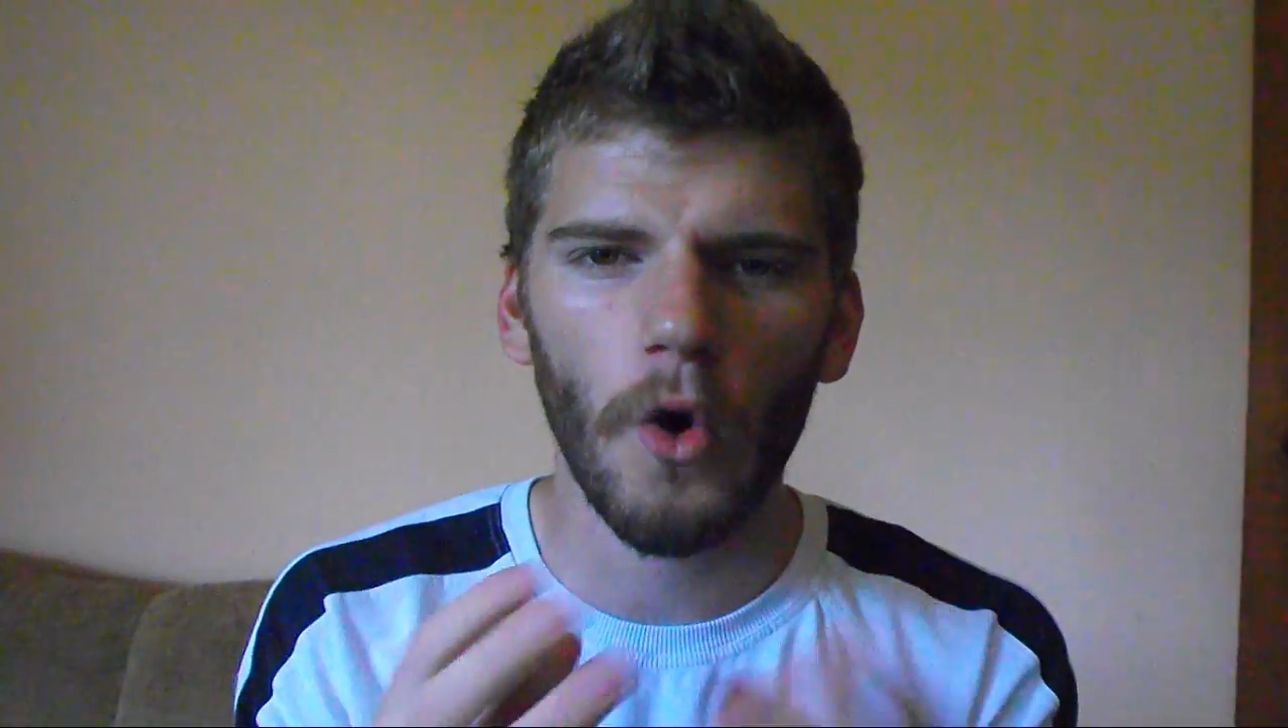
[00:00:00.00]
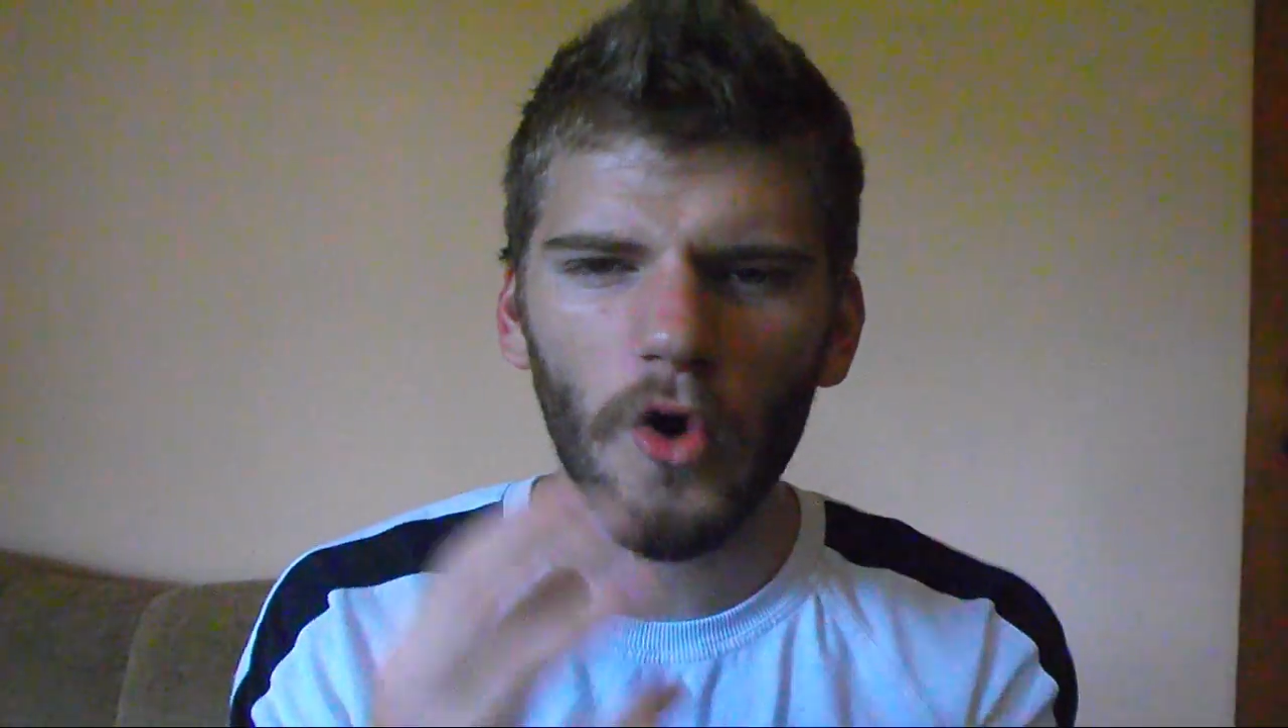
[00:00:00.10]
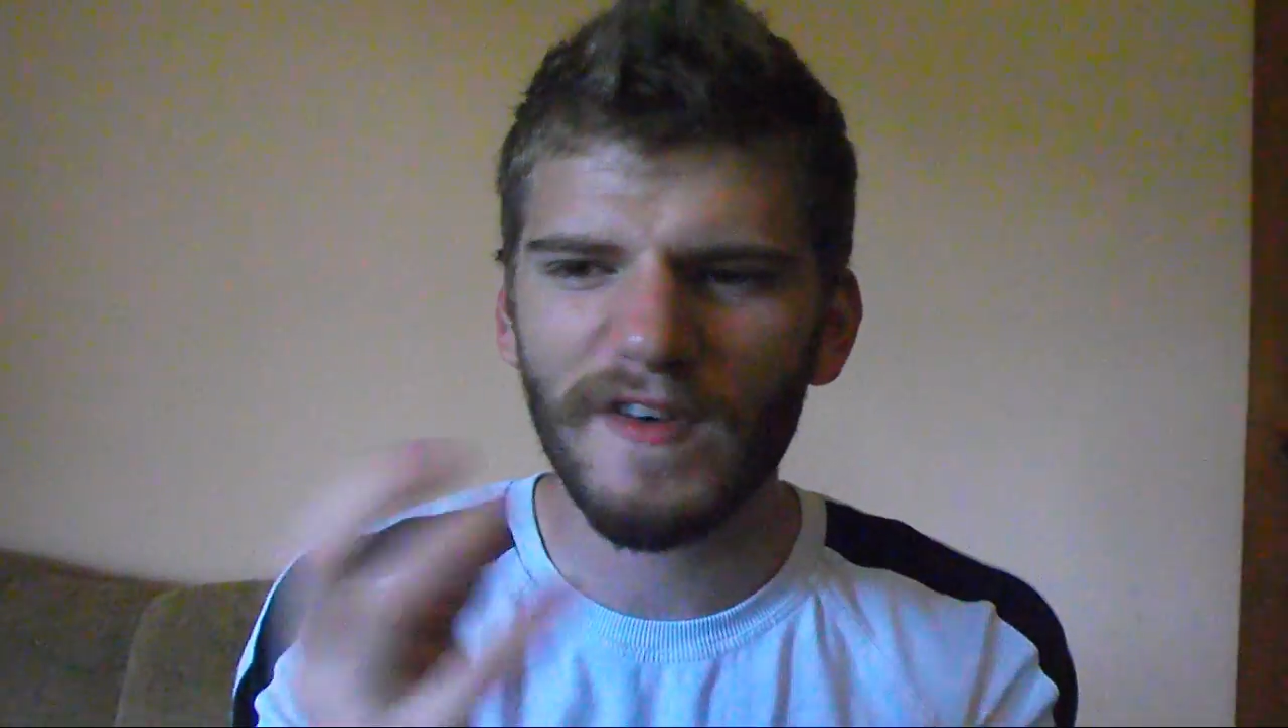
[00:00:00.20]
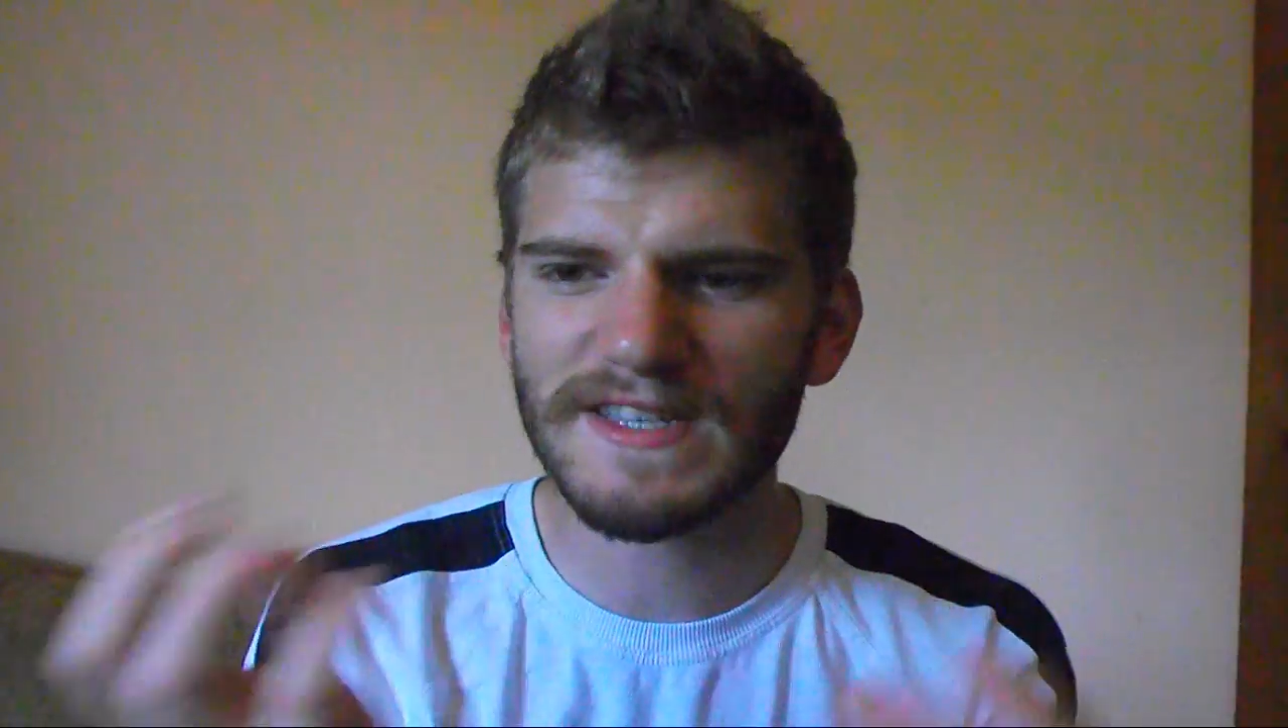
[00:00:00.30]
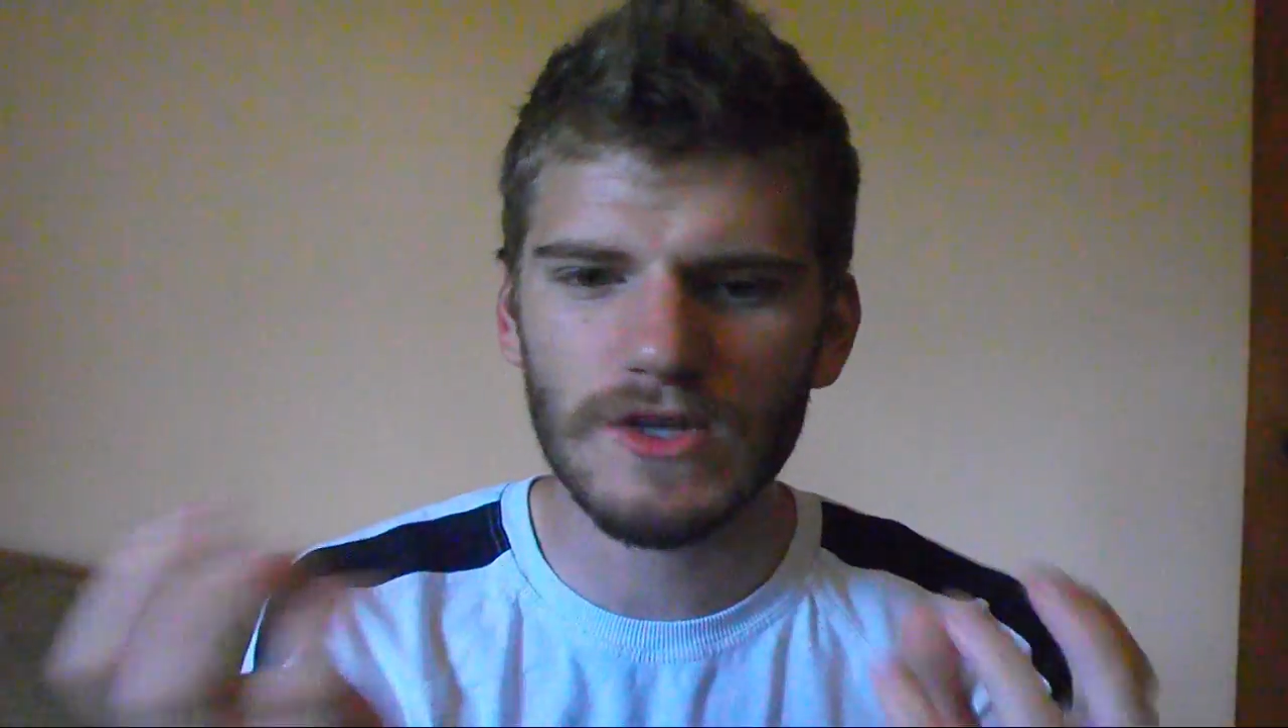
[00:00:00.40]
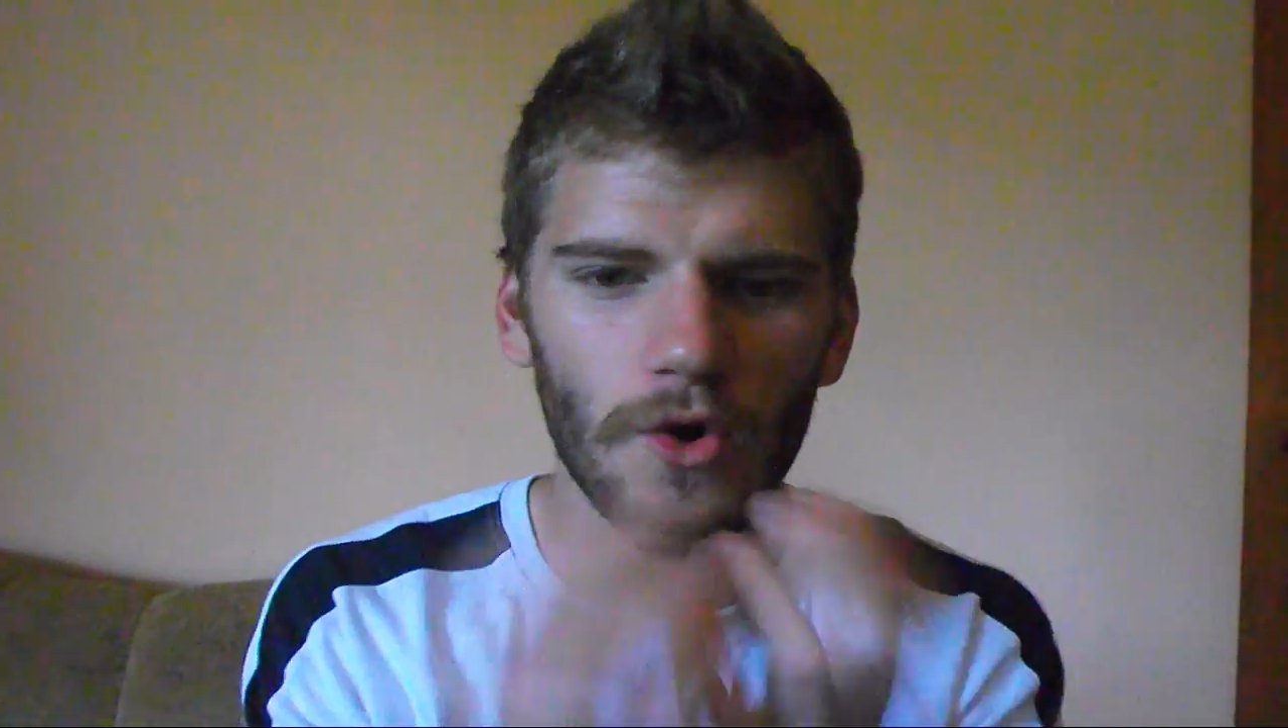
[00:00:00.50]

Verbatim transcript: always